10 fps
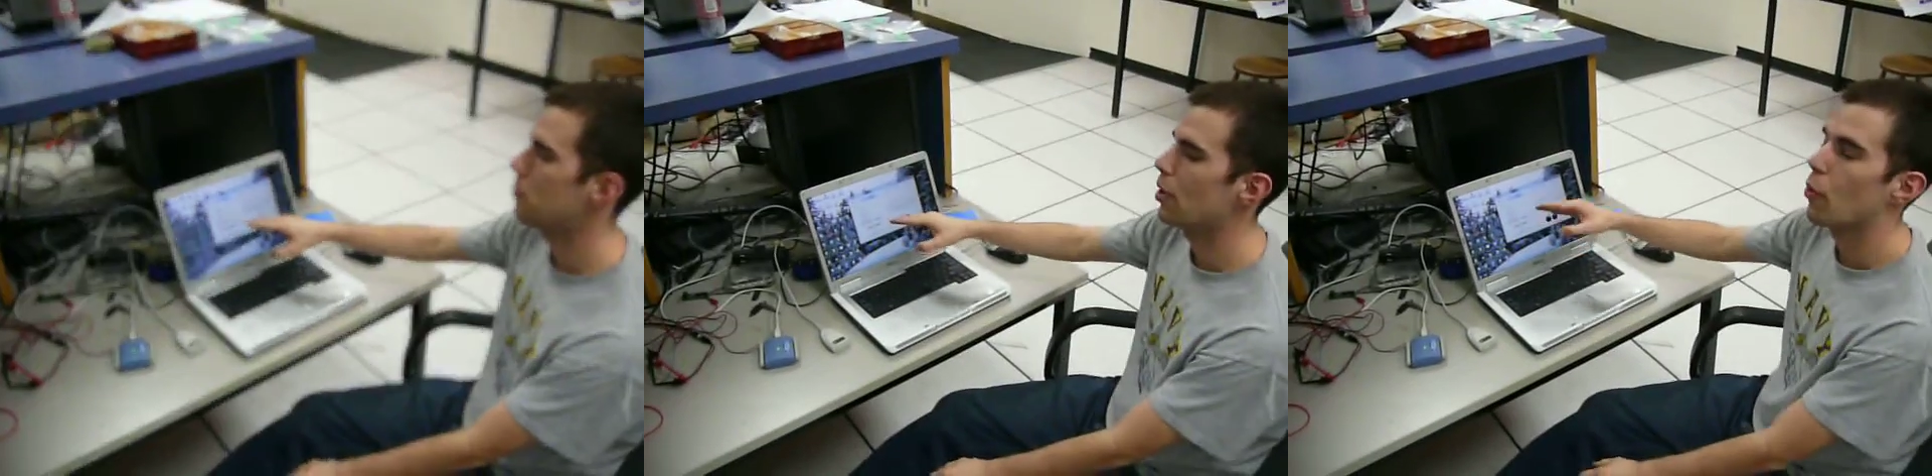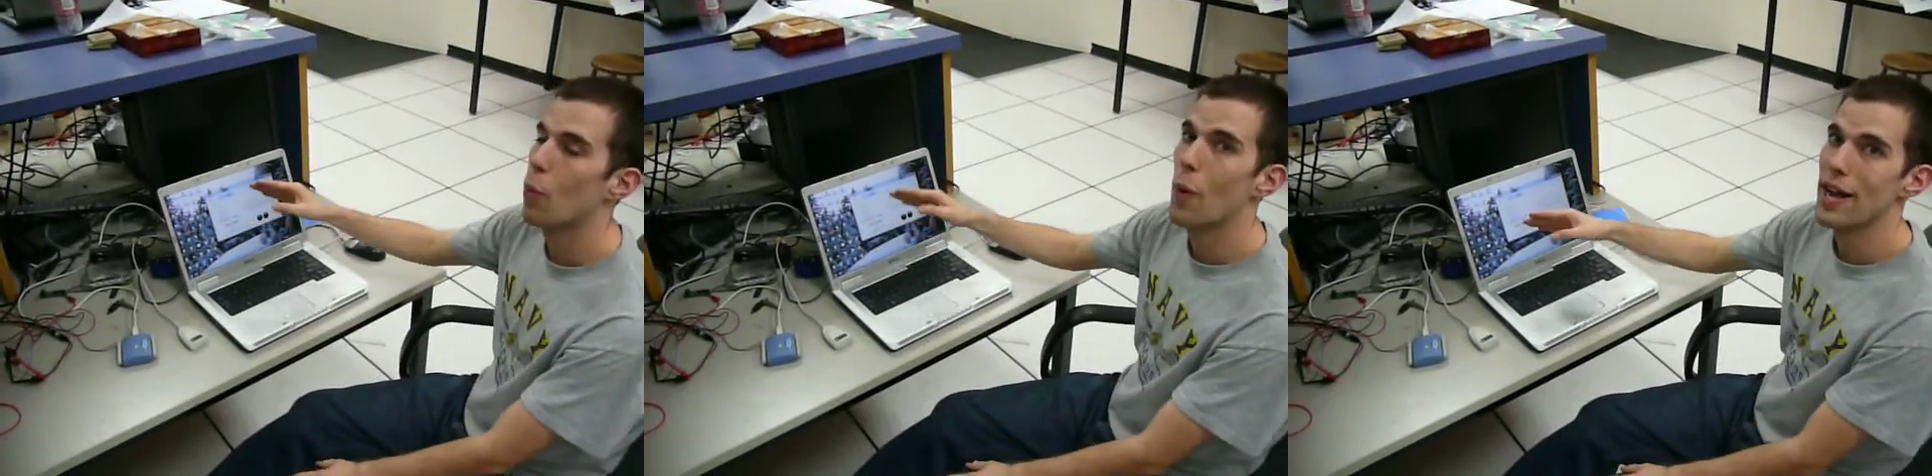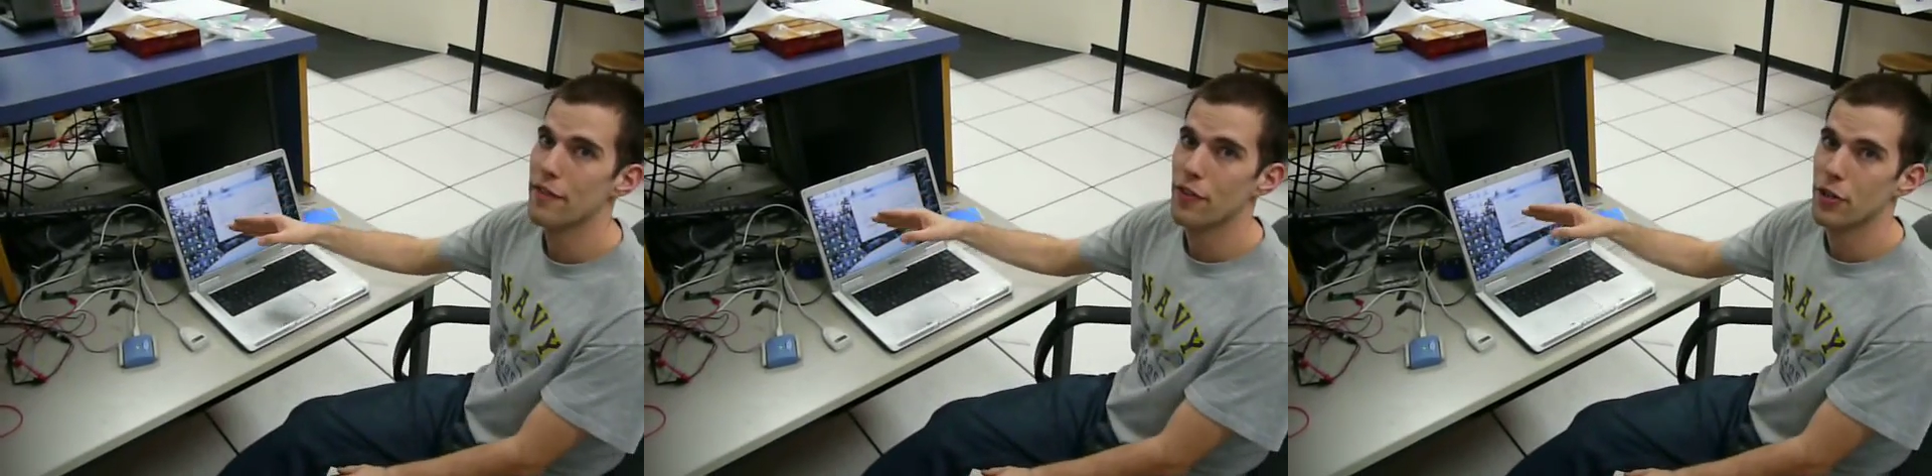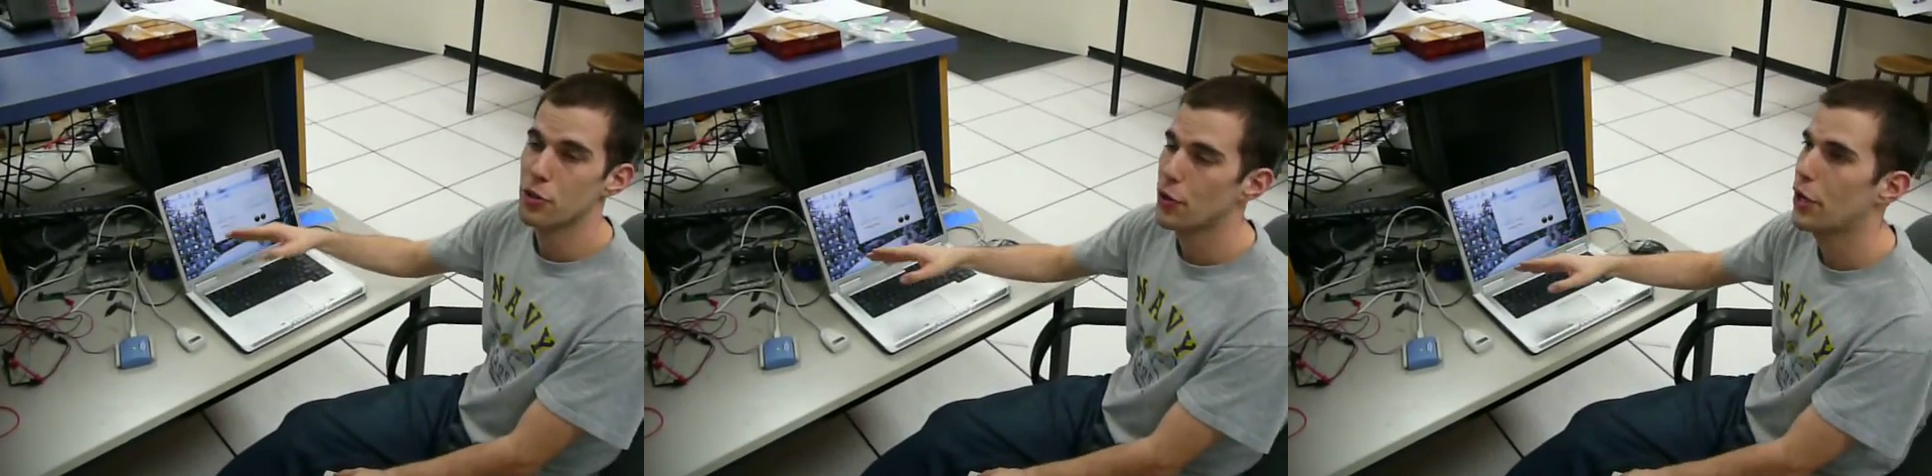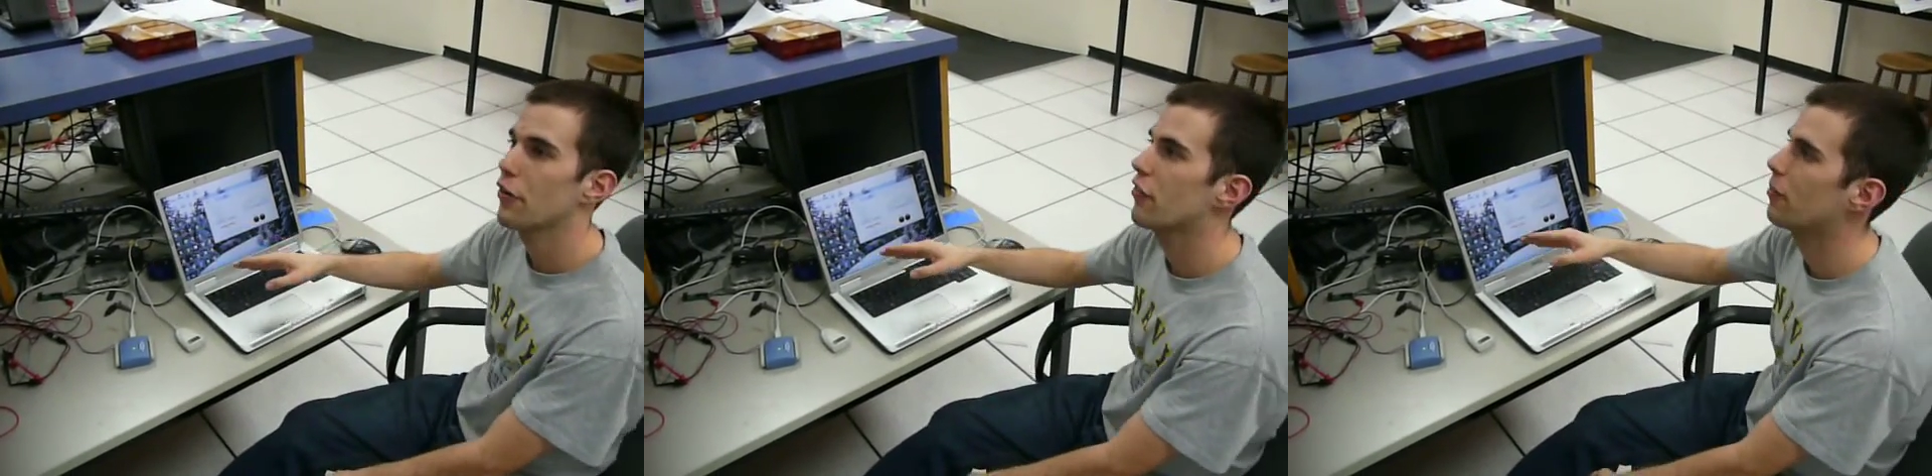but wait for a
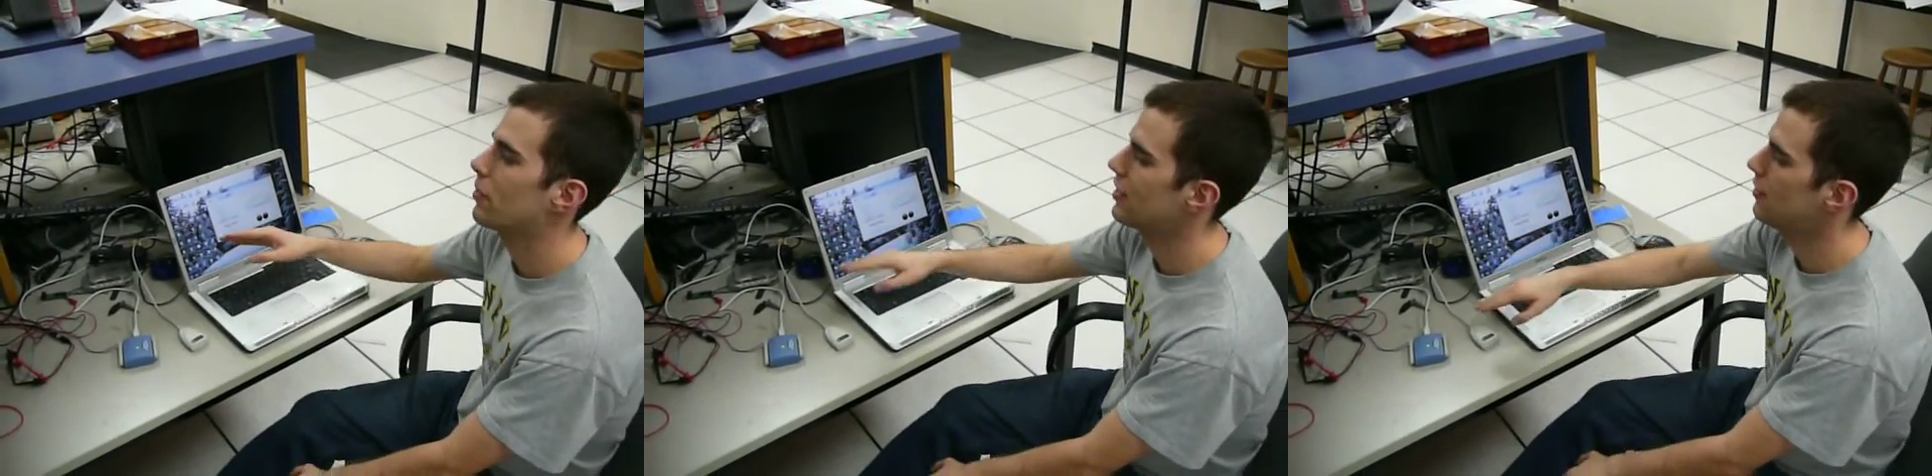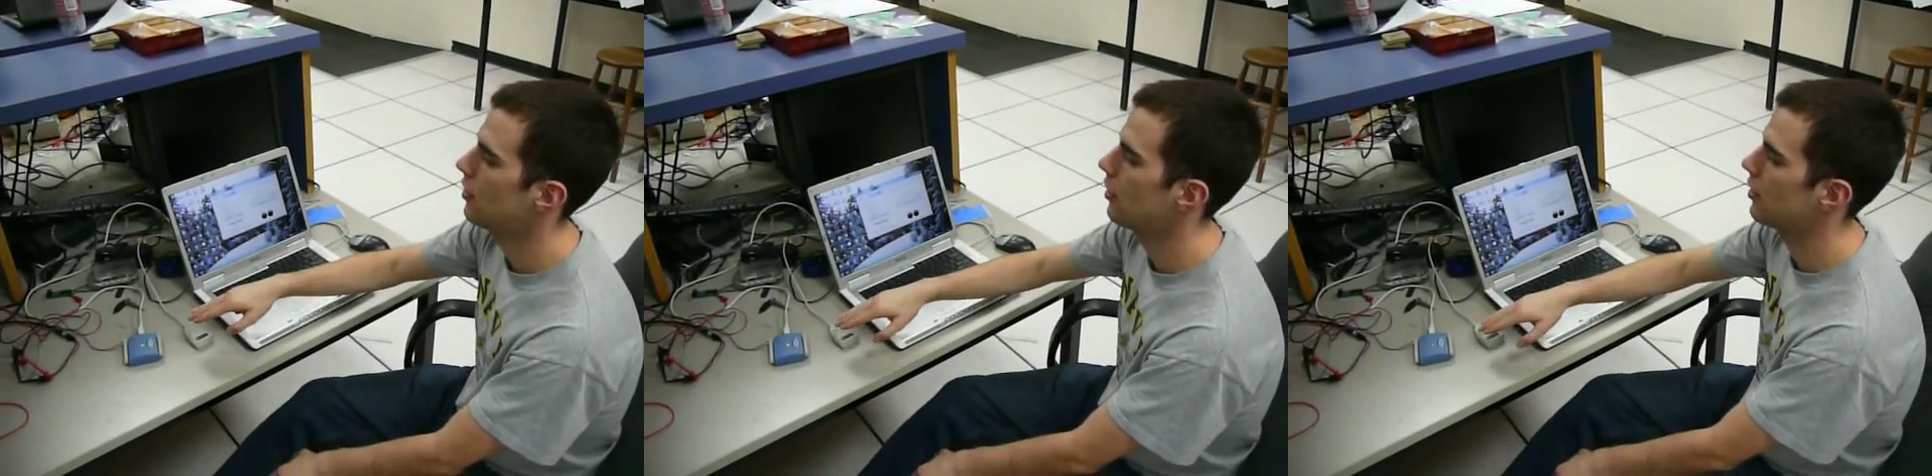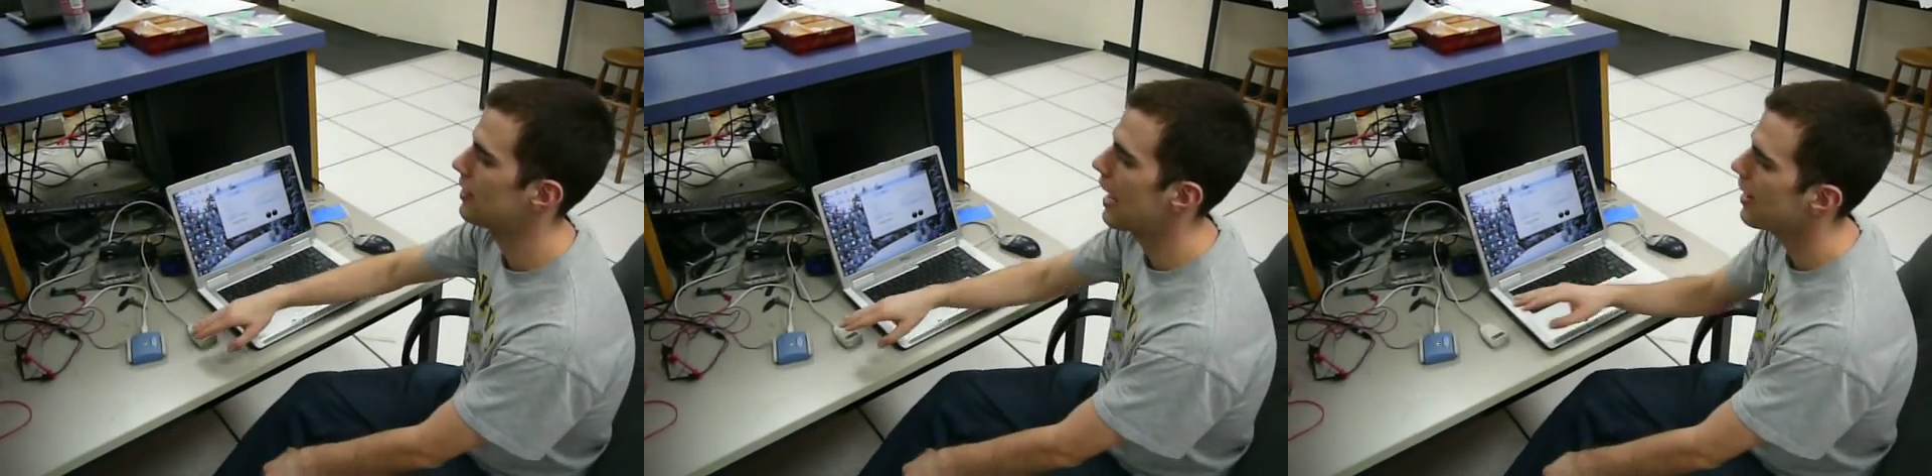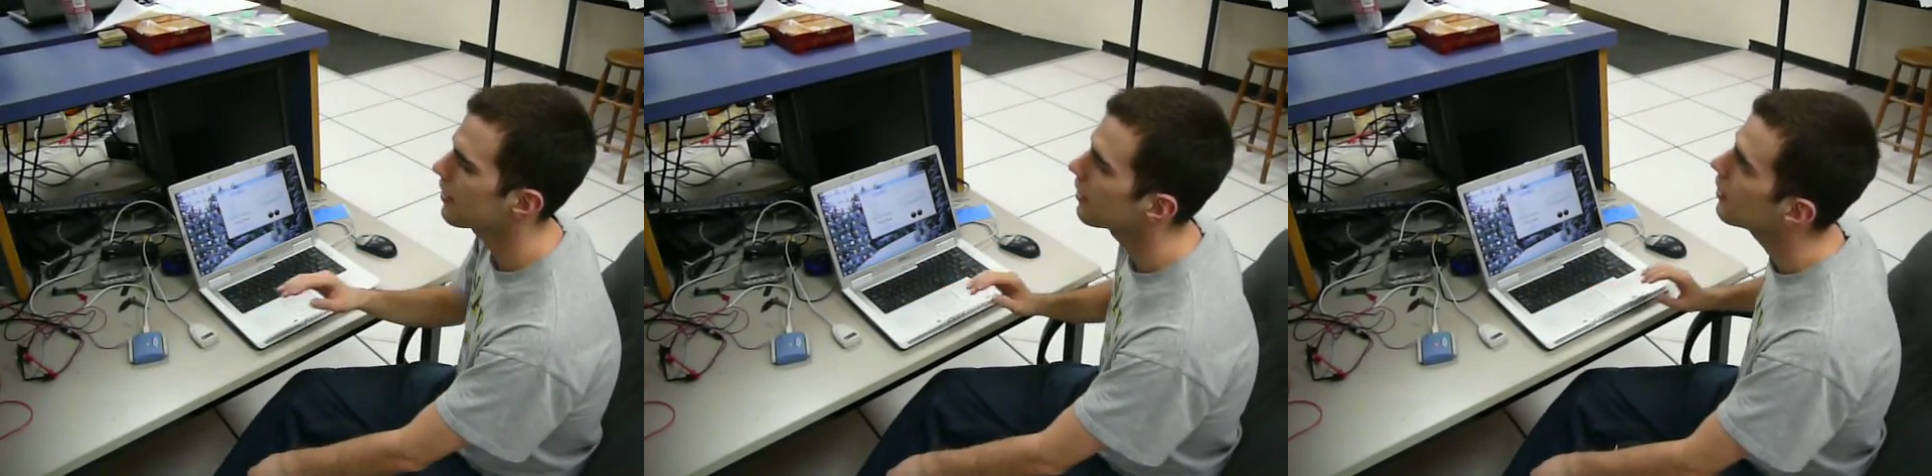trigger from the DAC,